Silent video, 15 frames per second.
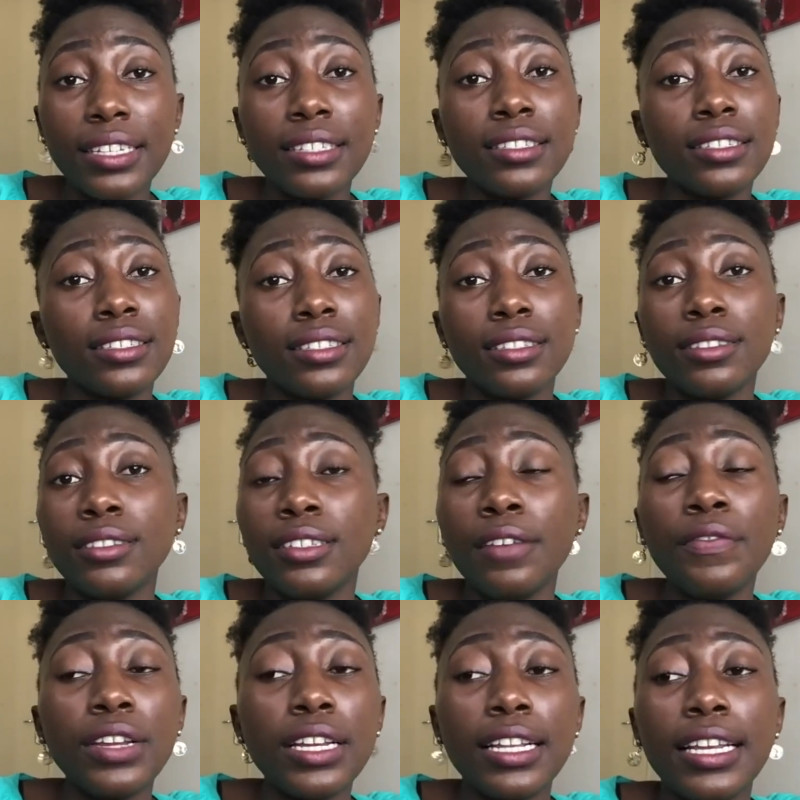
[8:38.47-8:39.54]
It
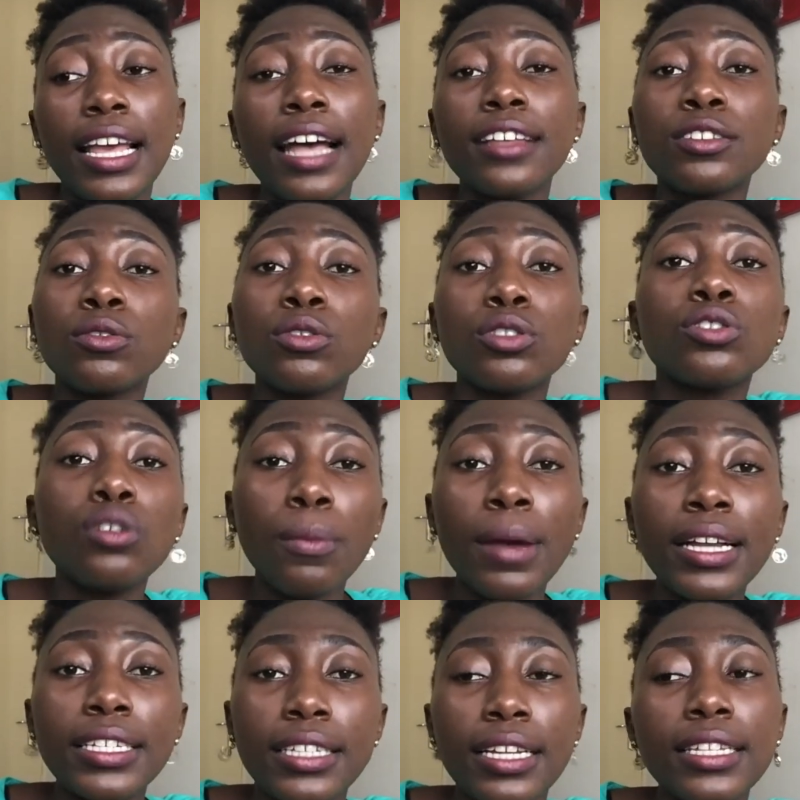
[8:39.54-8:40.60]
definitely has got so
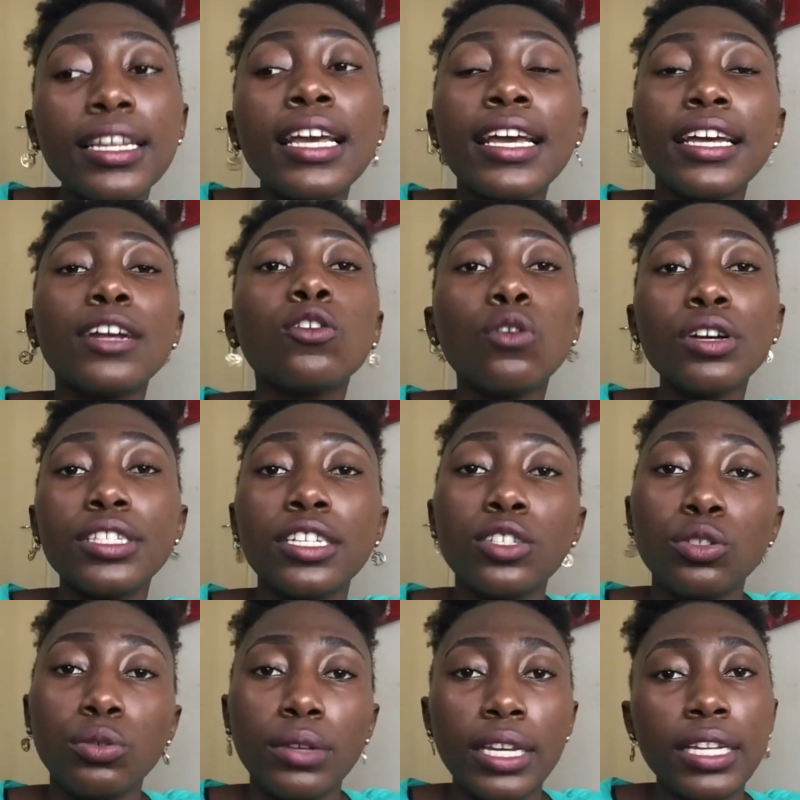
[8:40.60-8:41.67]
much that goes
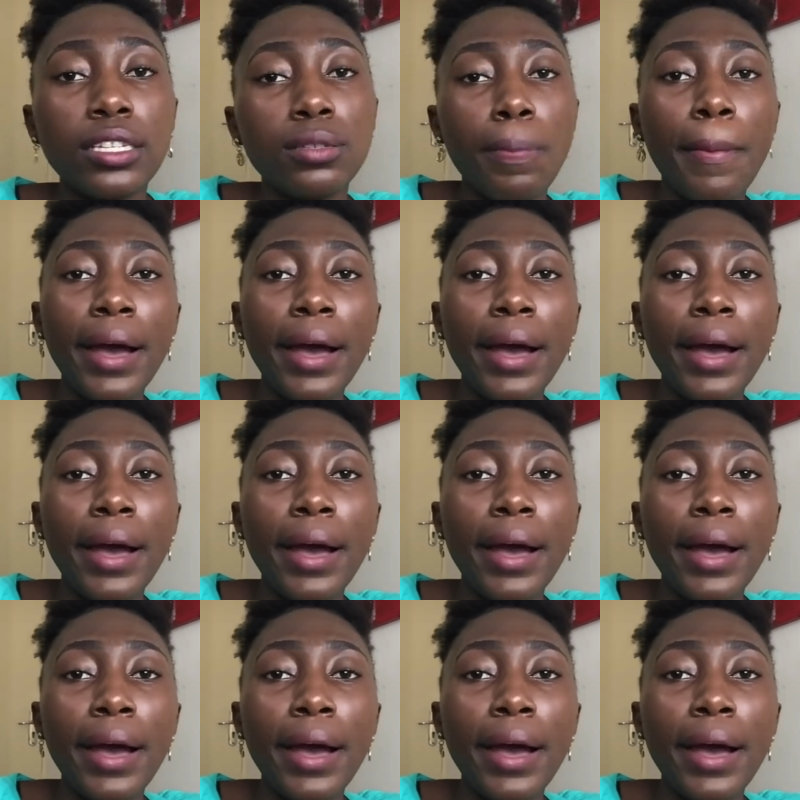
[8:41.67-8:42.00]
into it.